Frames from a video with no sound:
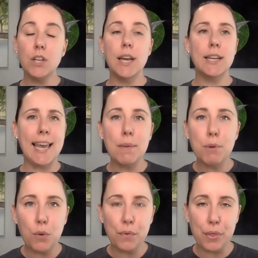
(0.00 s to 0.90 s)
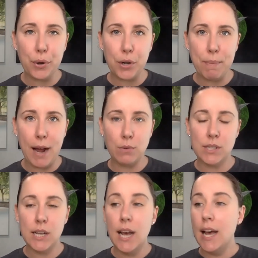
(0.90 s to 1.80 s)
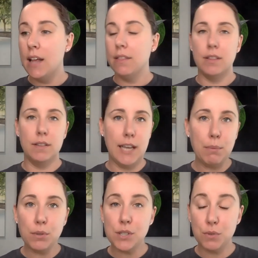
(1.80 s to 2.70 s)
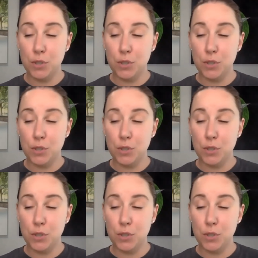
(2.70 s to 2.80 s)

It can't be over 30 pounds. The labels,